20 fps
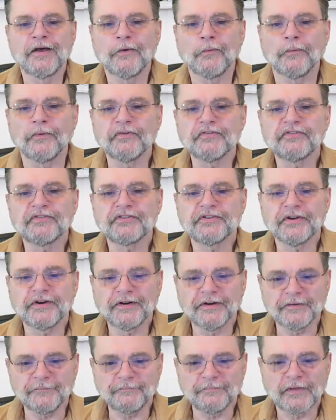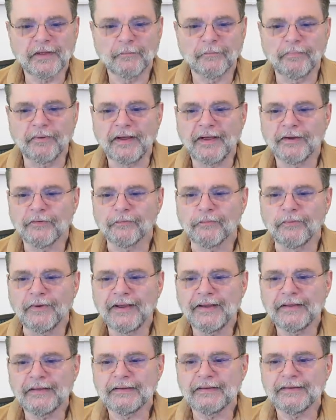We'll start by
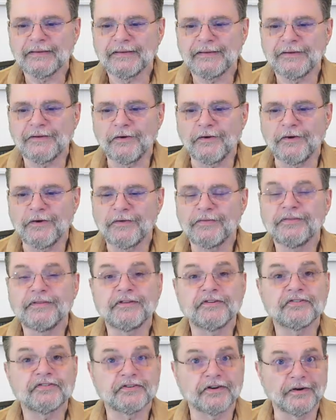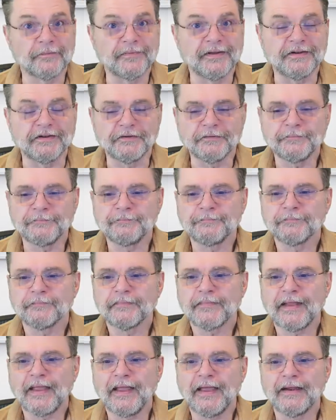right-clicking on the Start menu
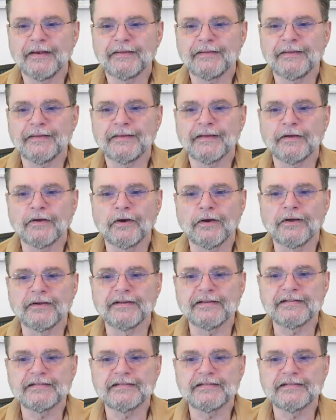and clicking on